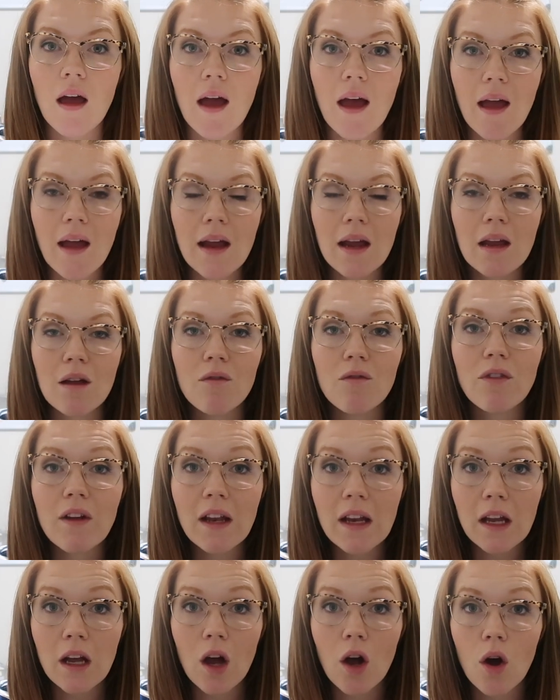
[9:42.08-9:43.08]
a
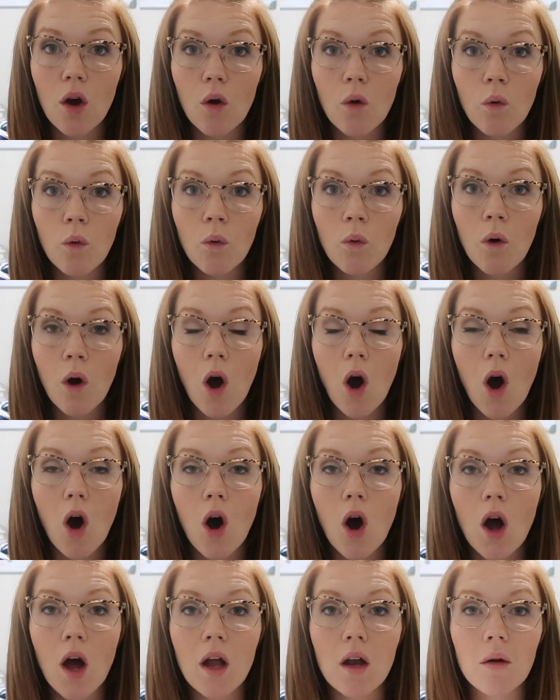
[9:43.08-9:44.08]
video
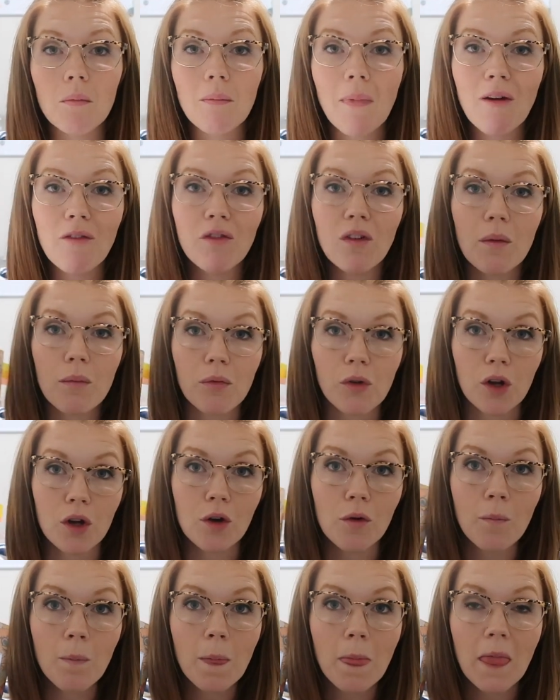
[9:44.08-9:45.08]
on my flip
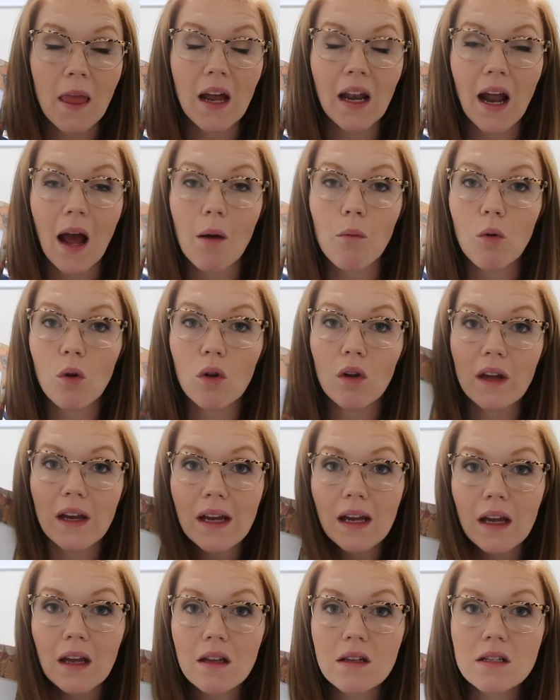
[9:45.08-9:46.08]
through, and I will
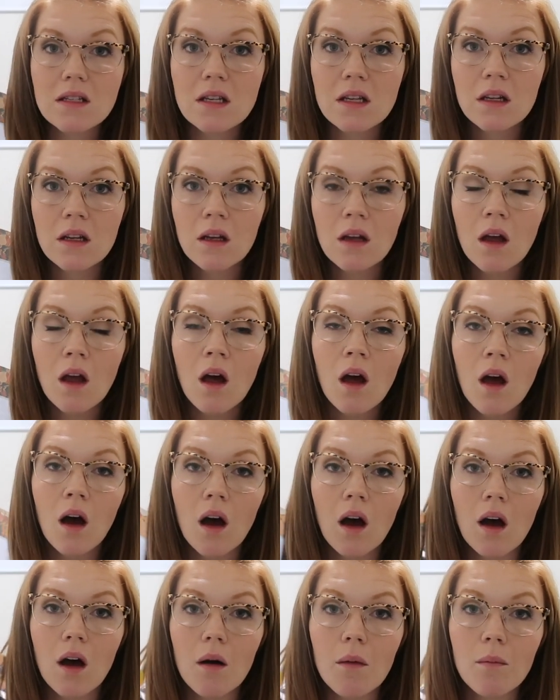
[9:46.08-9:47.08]
link it
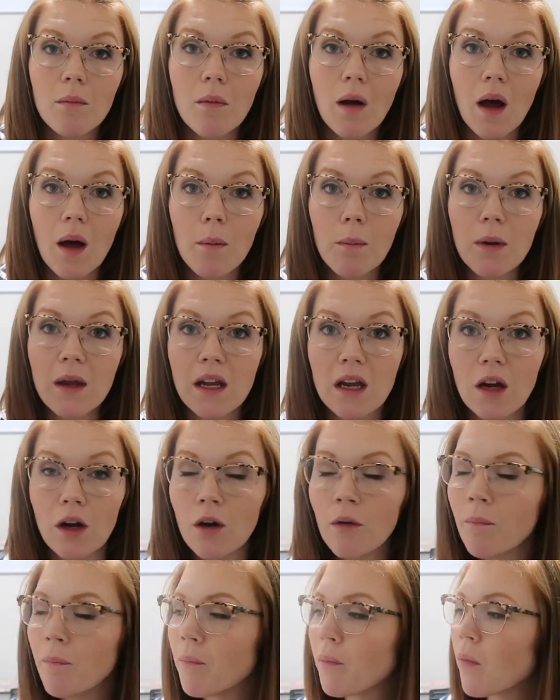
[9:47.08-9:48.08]
up
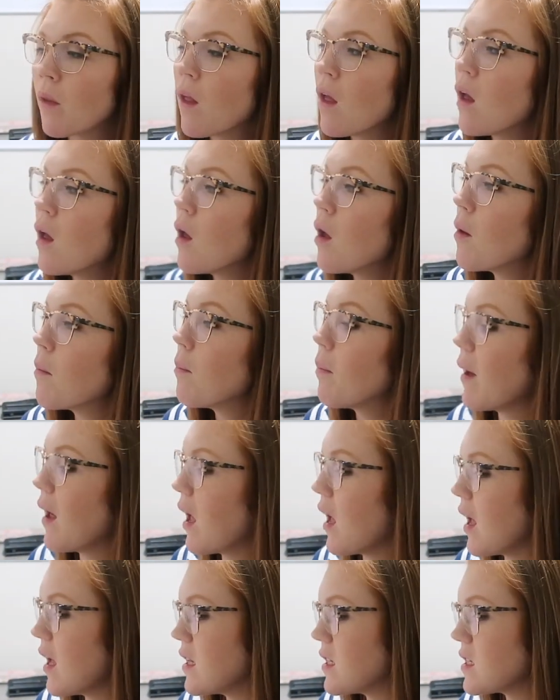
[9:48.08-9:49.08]
here.
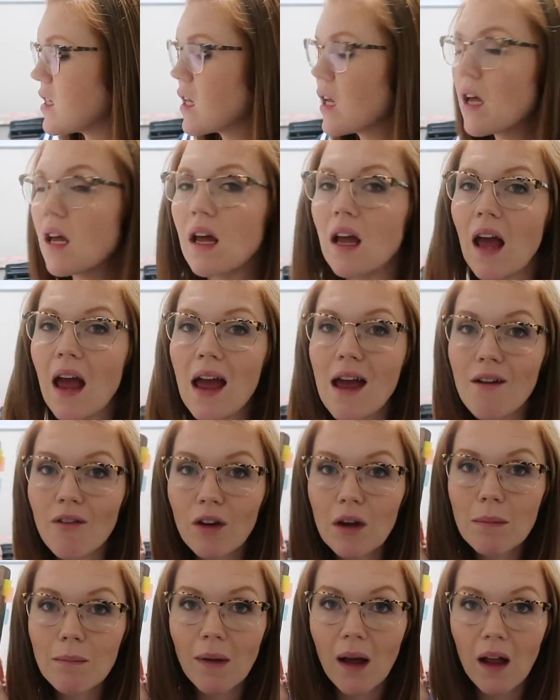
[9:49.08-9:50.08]
But
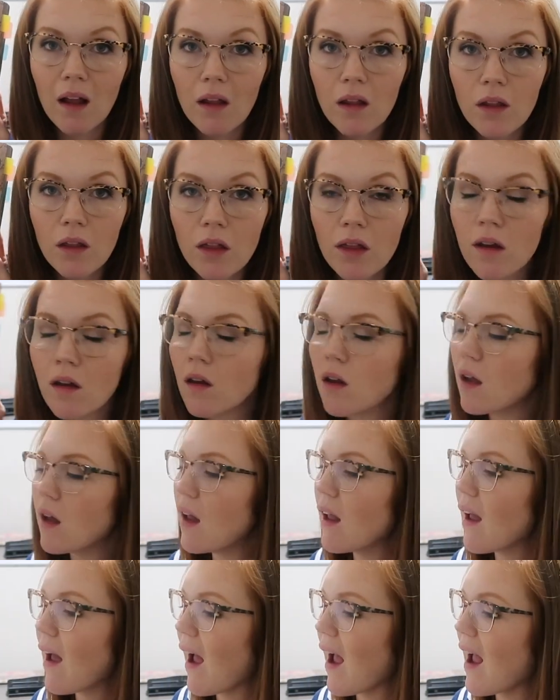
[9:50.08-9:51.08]
every month
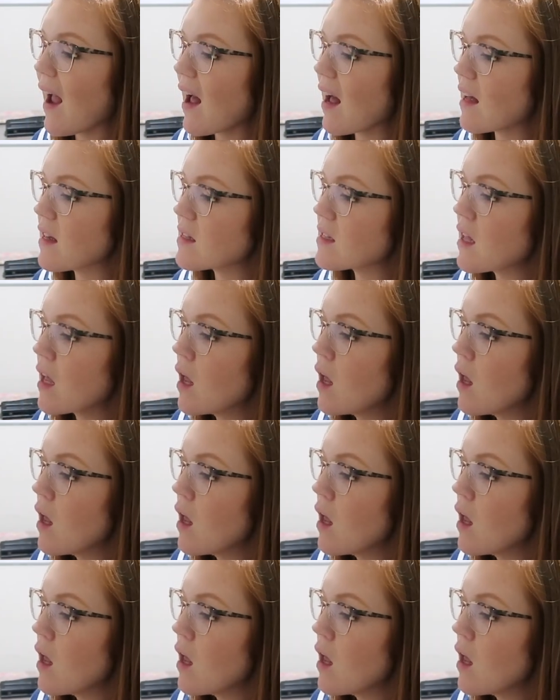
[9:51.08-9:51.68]
it has